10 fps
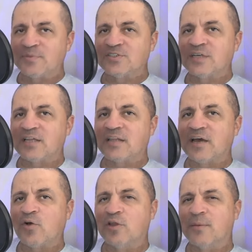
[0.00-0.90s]
upset
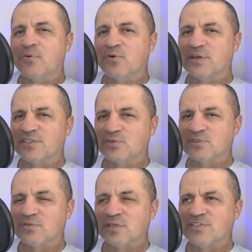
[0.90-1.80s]
that Oleg Prudius
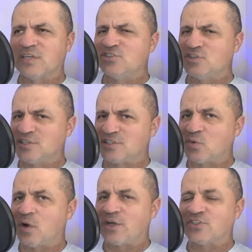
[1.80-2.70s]
was essentially
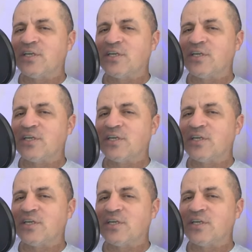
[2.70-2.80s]
squashed.